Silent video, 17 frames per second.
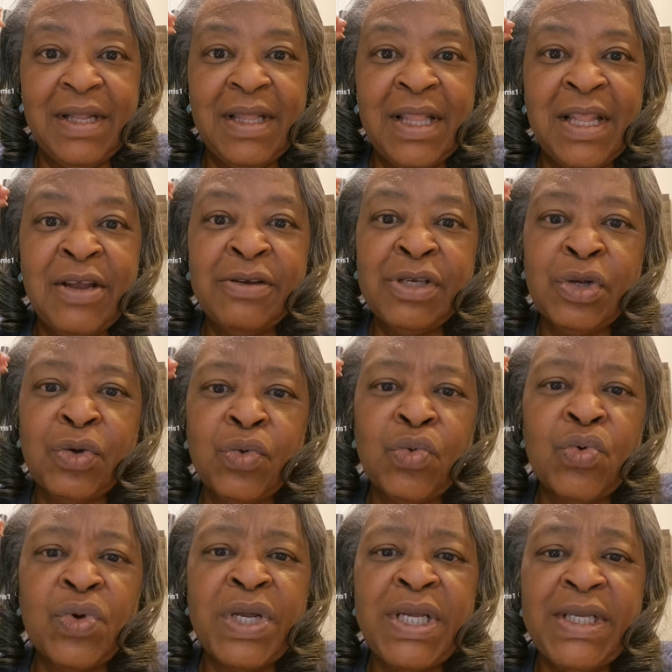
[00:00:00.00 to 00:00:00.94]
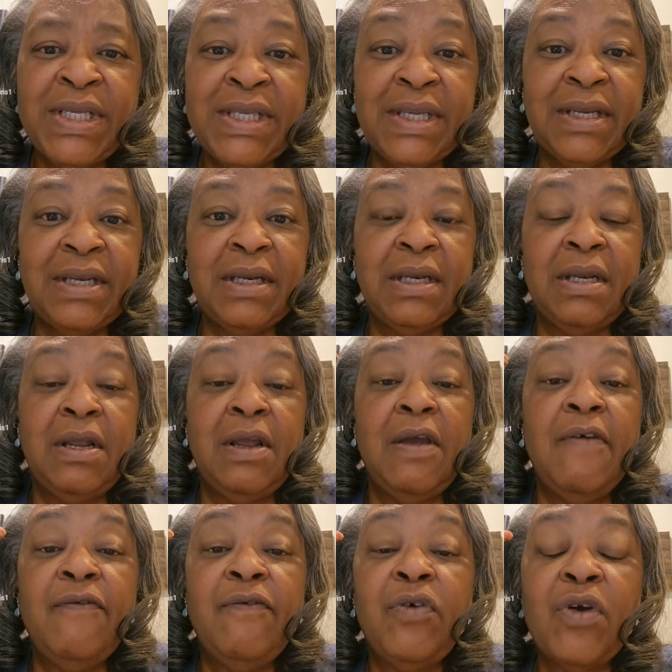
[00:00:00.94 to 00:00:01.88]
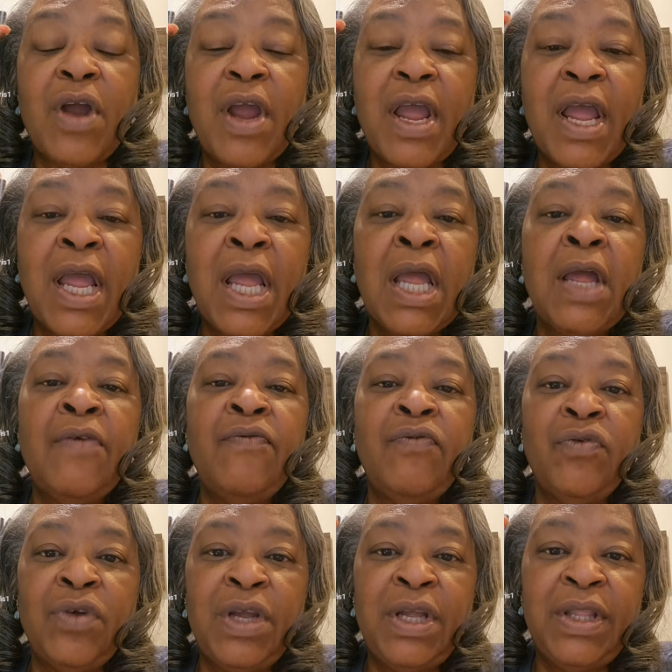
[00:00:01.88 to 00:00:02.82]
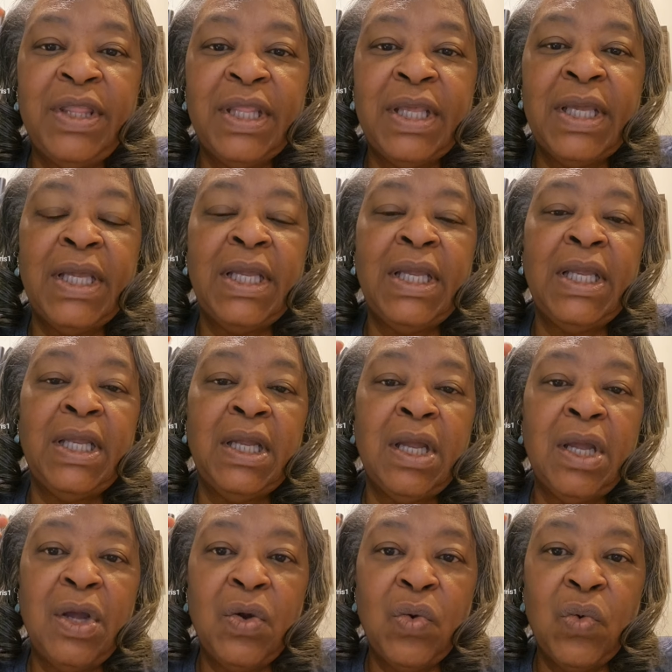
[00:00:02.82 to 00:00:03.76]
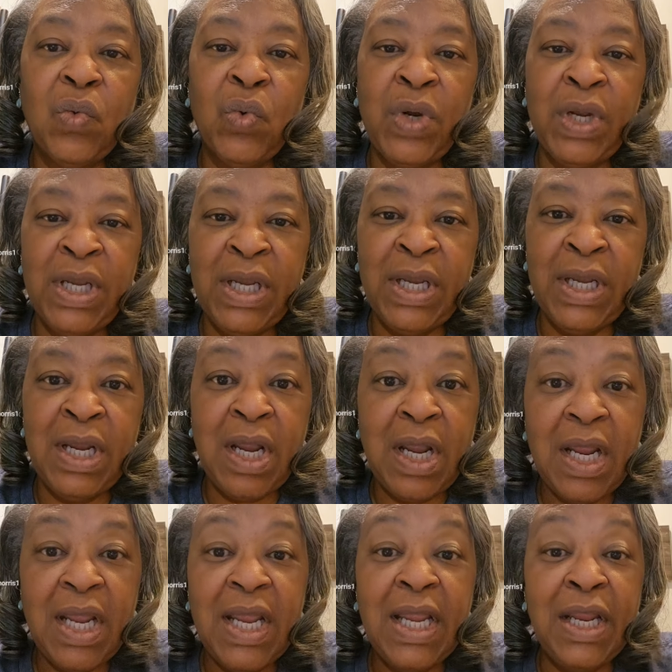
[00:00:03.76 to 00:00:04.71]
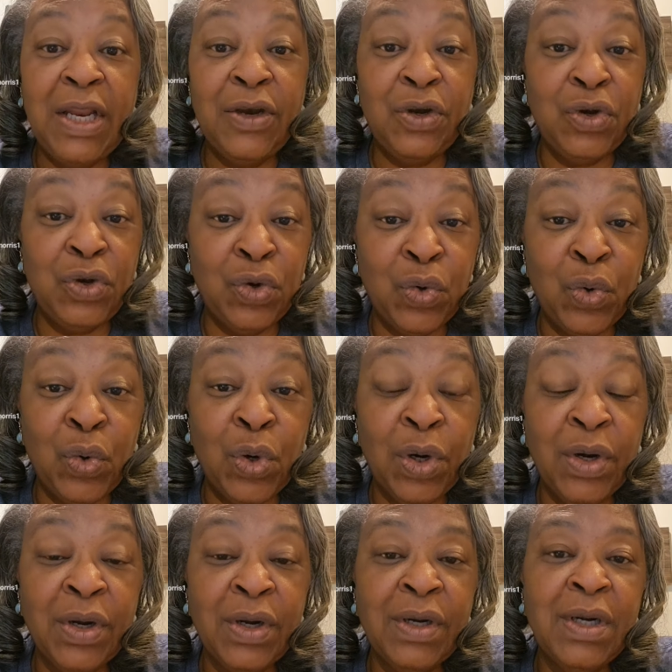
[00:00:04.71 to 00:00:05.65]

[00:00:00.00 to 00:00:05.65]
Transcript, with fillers: there's a reason for everything we endure,